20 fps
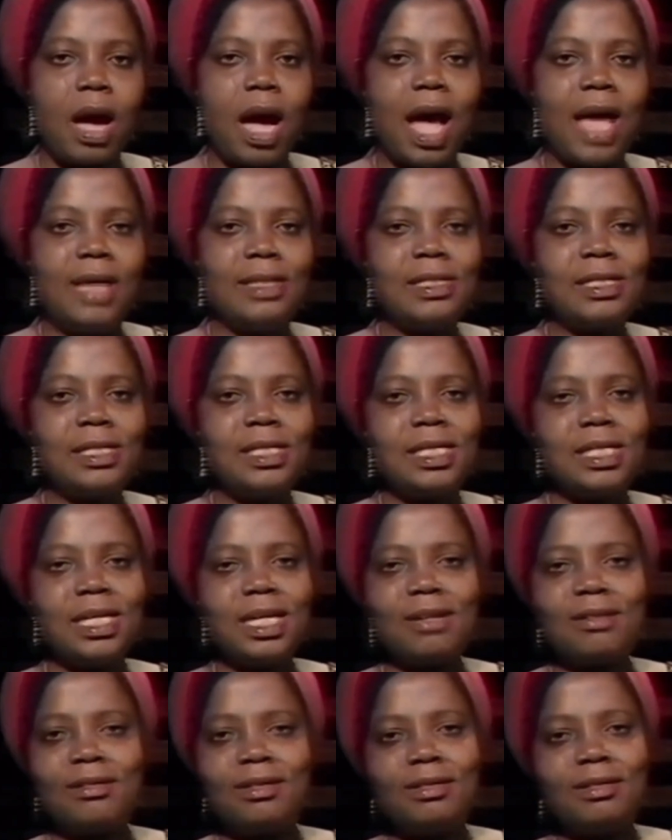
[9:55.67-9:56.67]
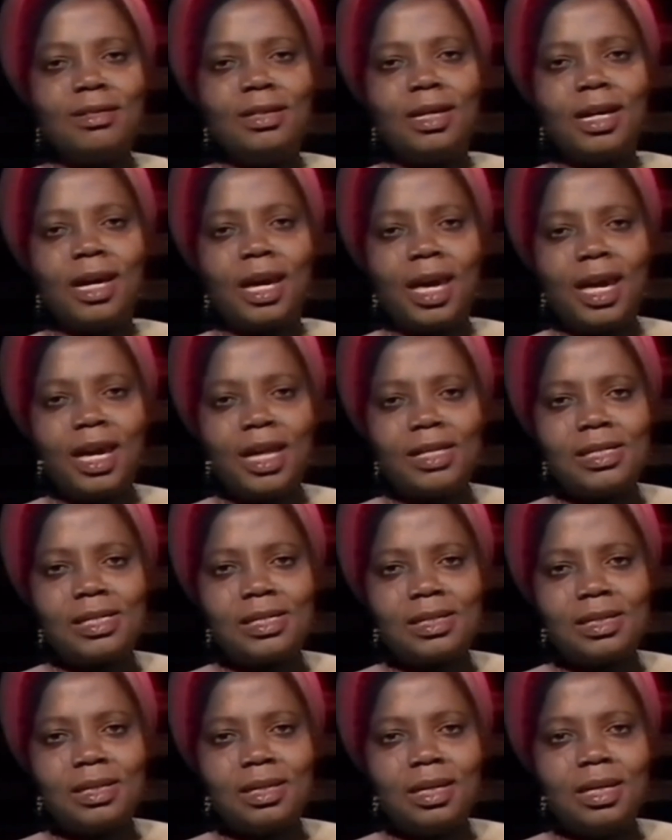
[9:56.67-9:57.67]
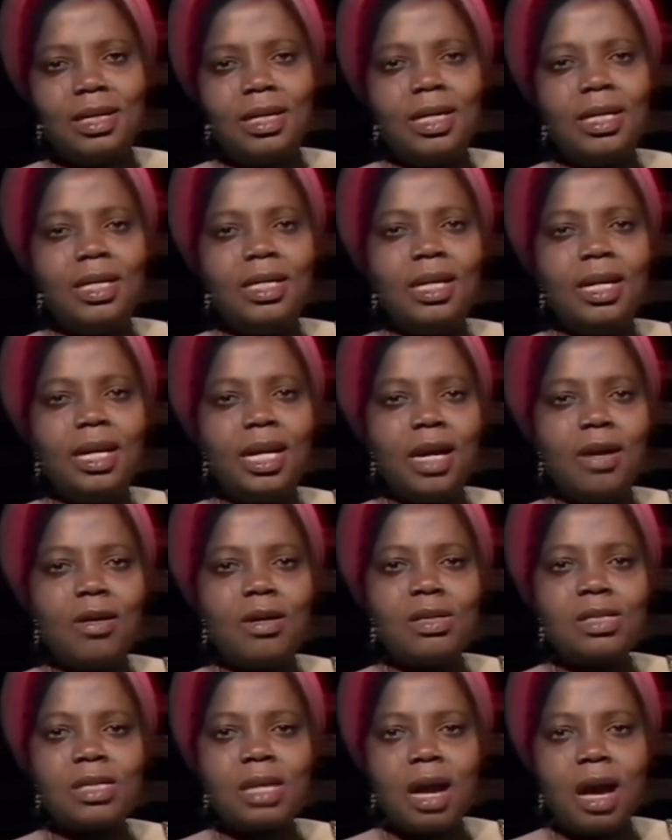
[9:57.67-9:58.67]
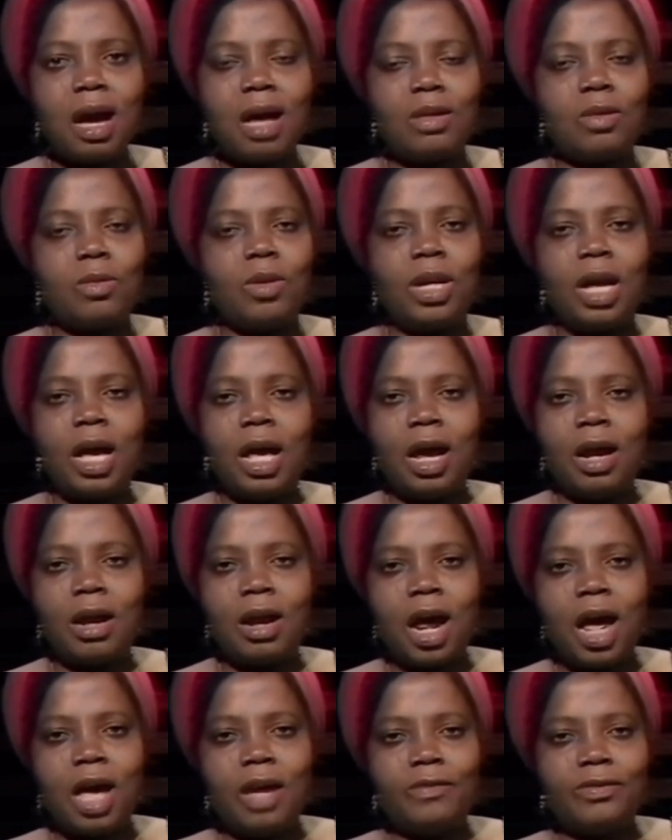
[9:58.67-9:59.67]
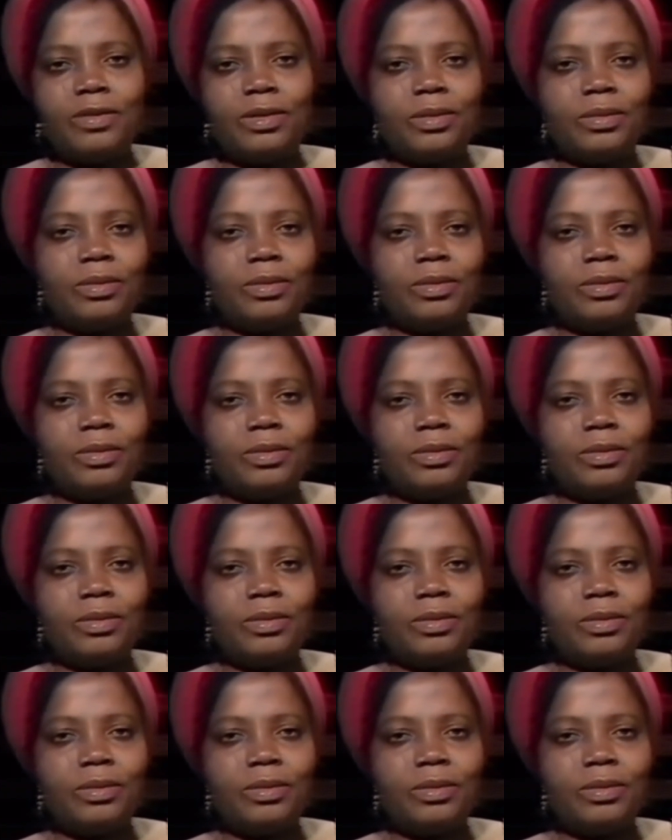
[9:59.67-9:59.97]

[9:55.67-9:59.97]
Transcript: I secretly kissed the Lagos earth when I arrived.